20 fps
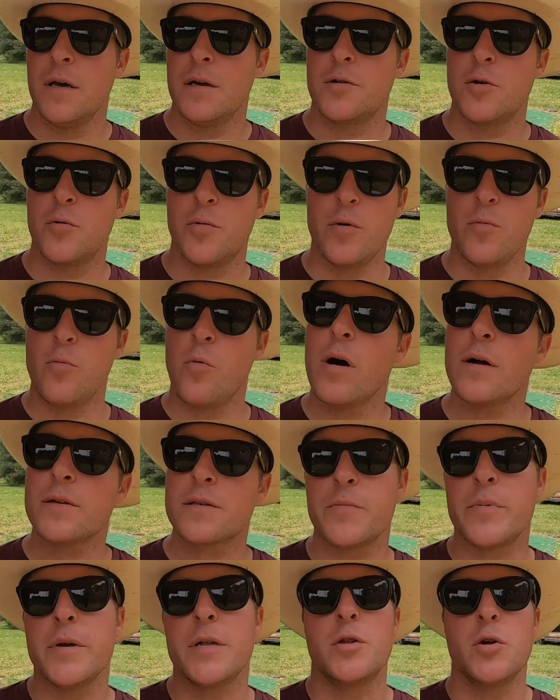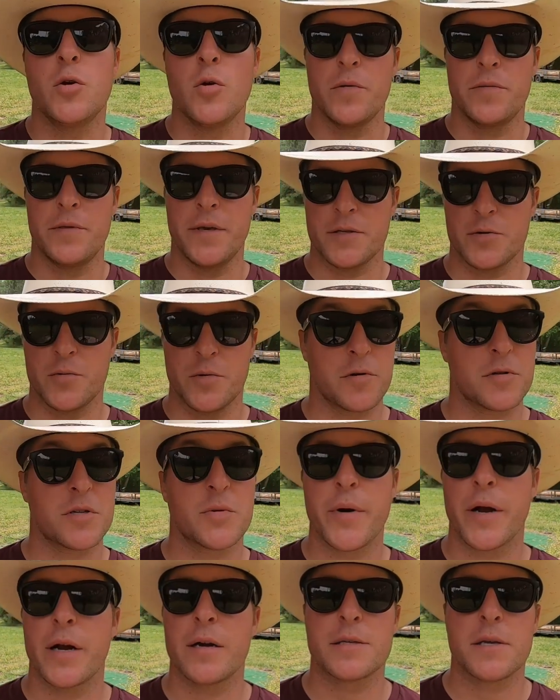do we want to be doing this with our
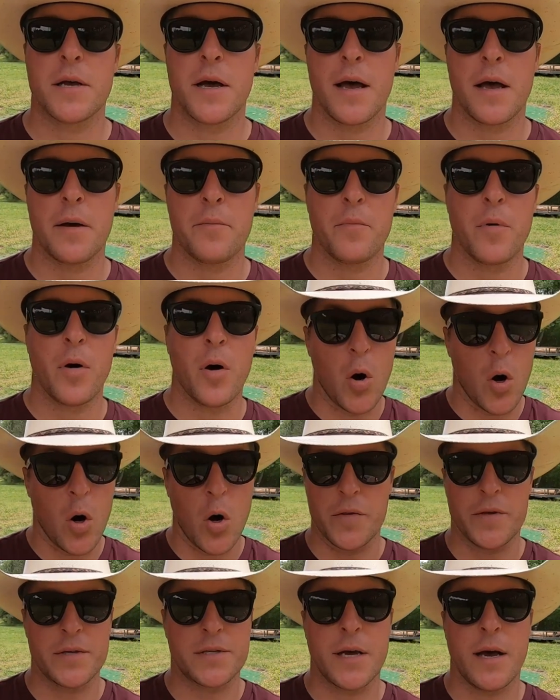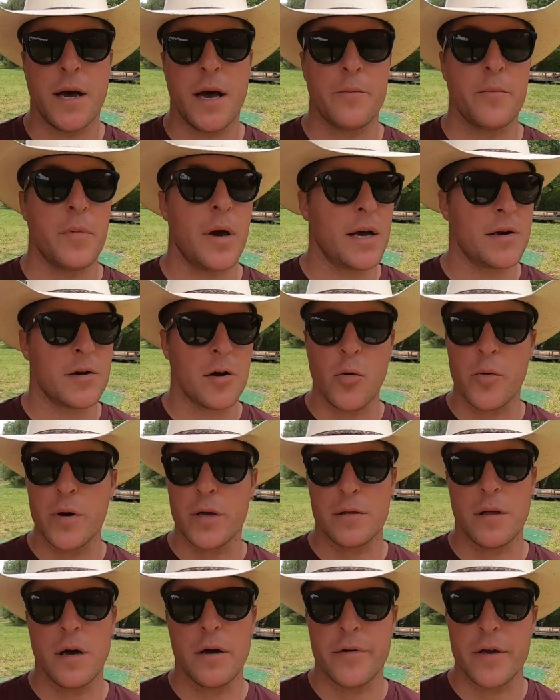spare time all the time? I know we
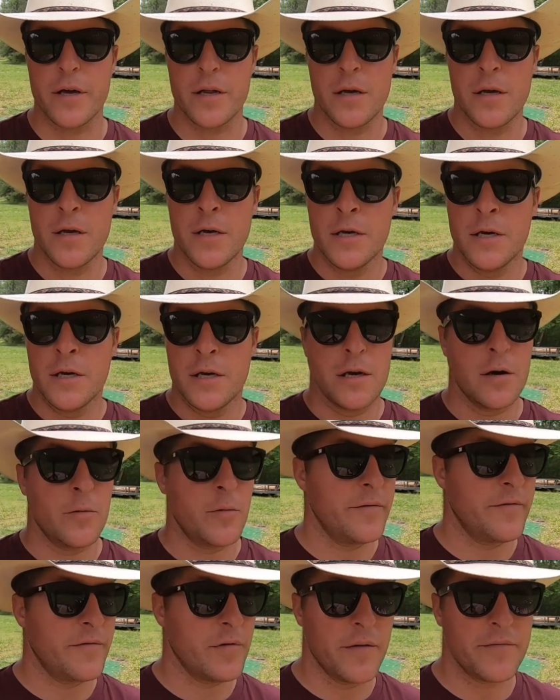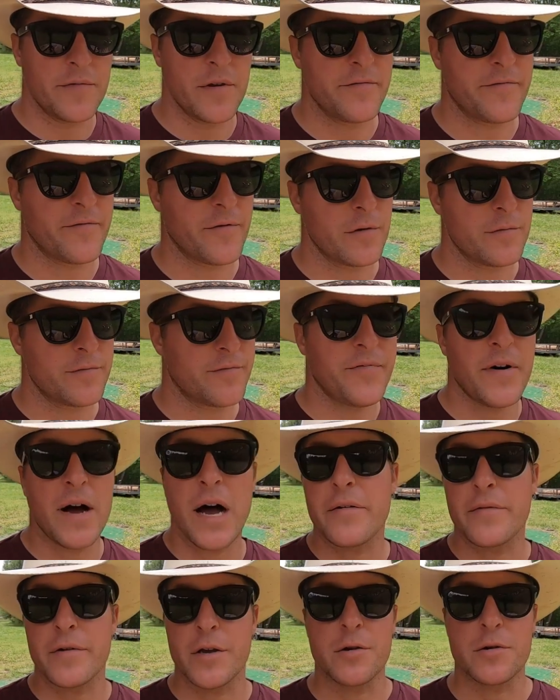love it. We've loved it for
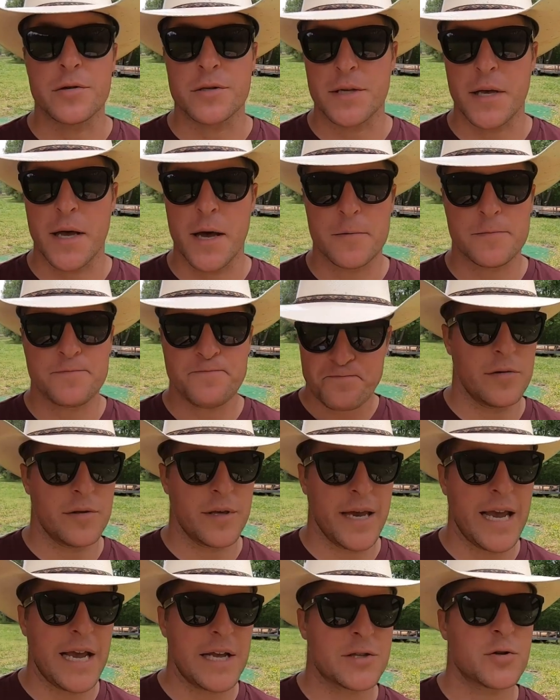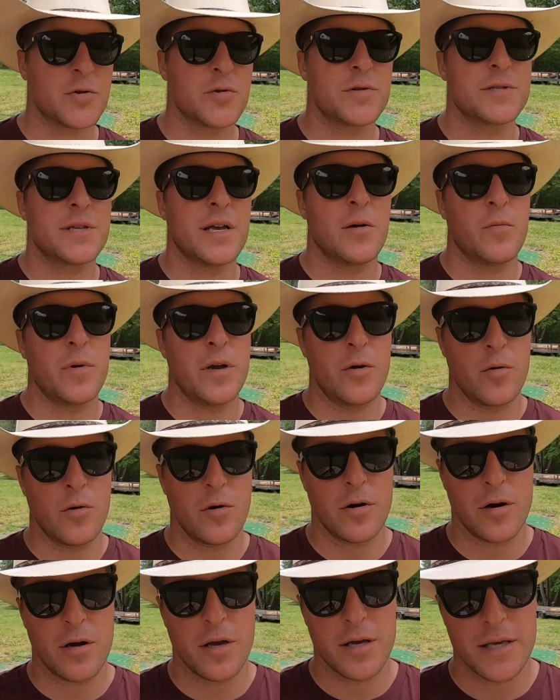5 years now. The answers that we
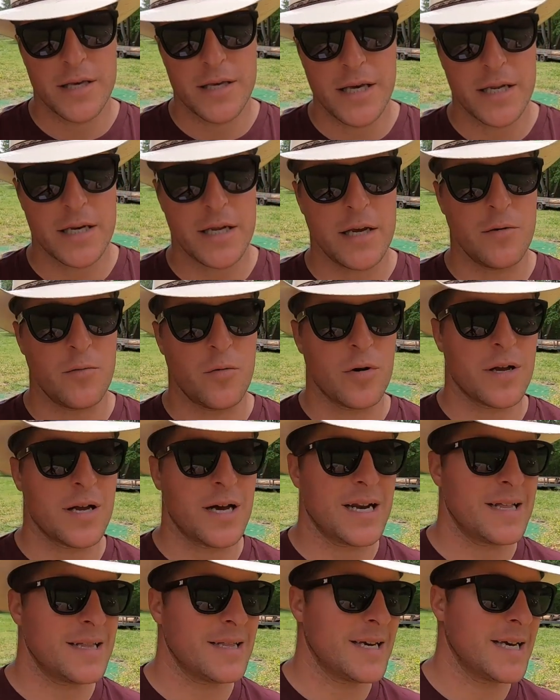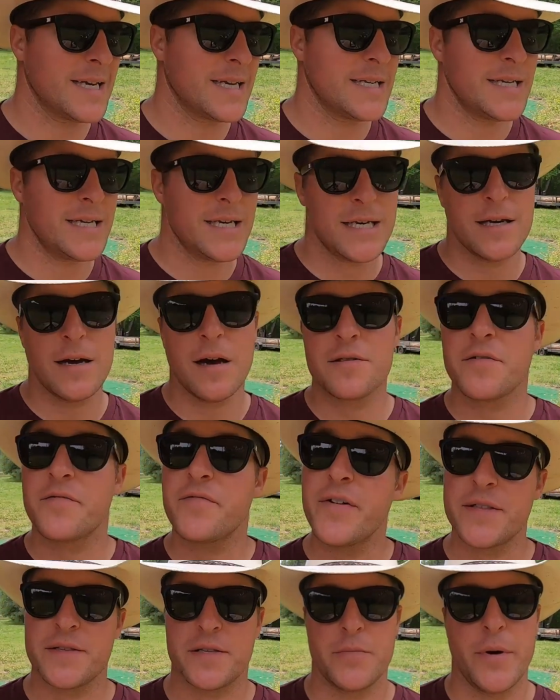were getting were kind of like, yeah, on the
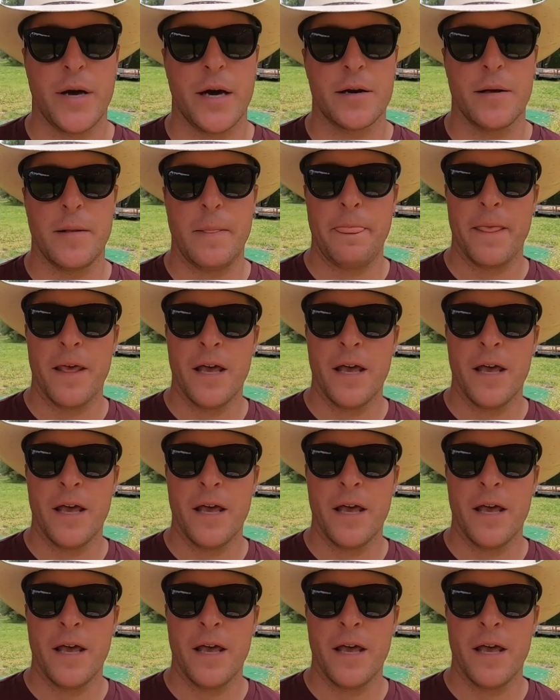fence about it.